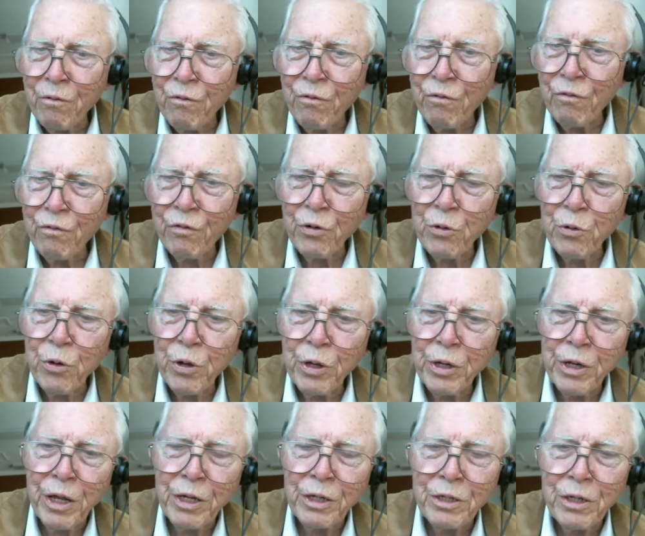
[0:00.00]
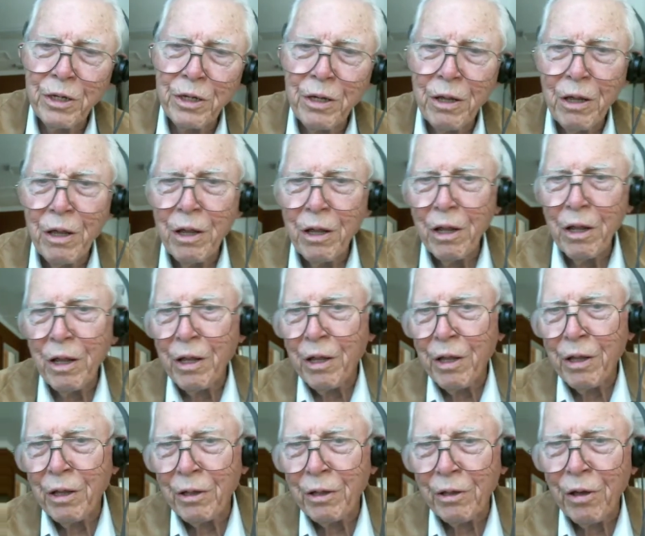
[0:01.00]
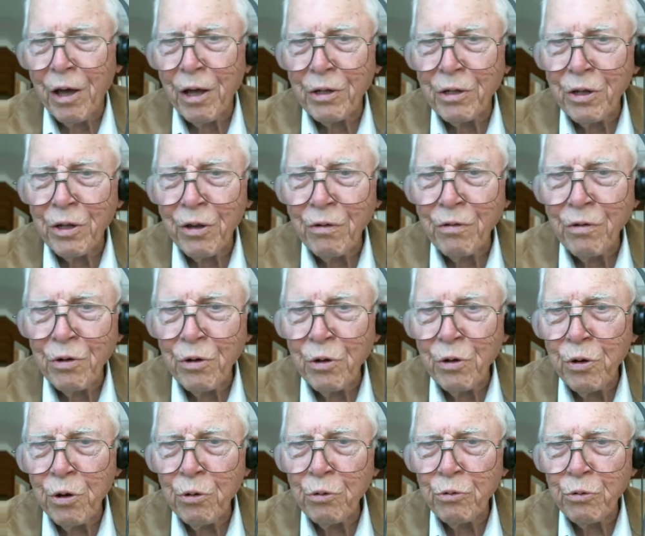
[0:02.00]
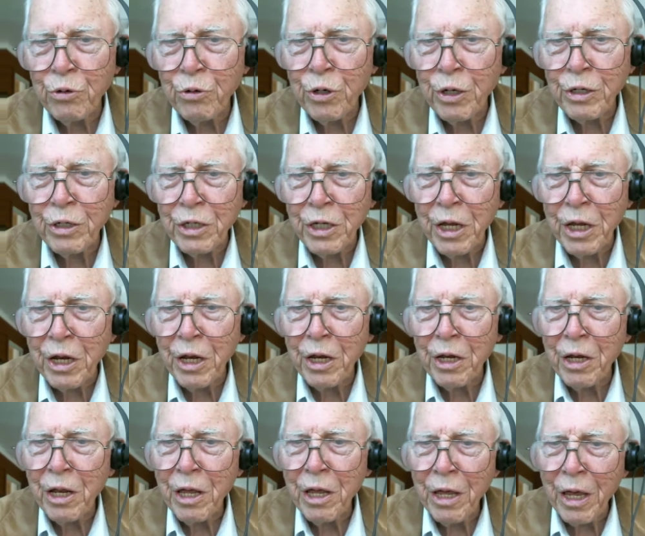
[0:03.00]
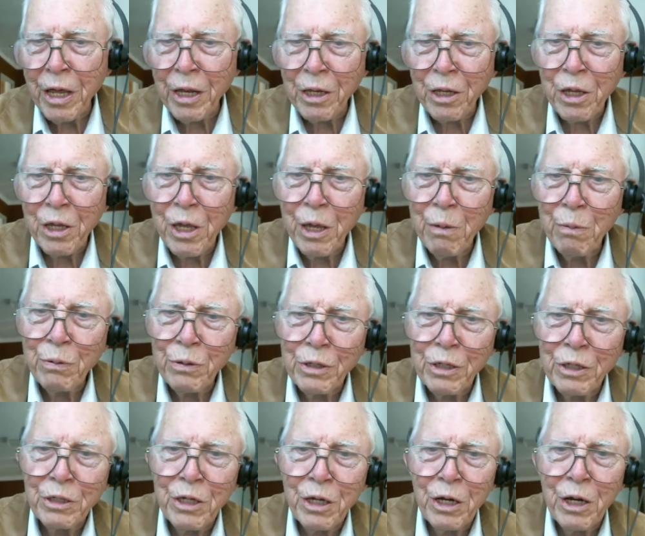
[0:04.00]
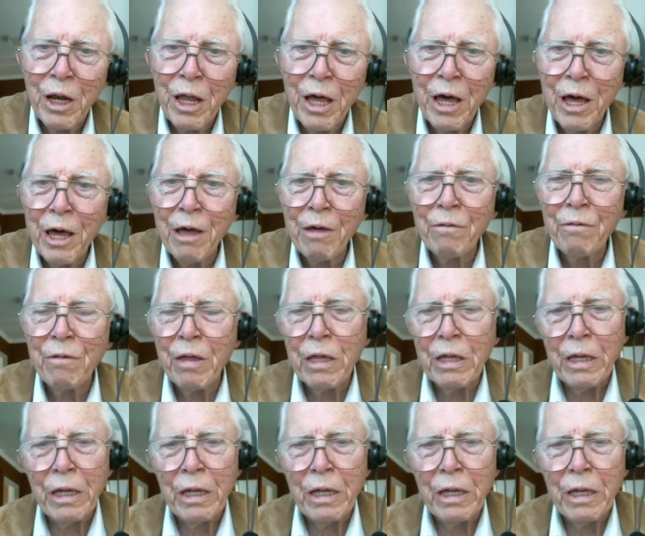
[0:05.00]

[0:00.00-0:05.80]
fluid that's uh, got the nutrients in it and keeps us alive.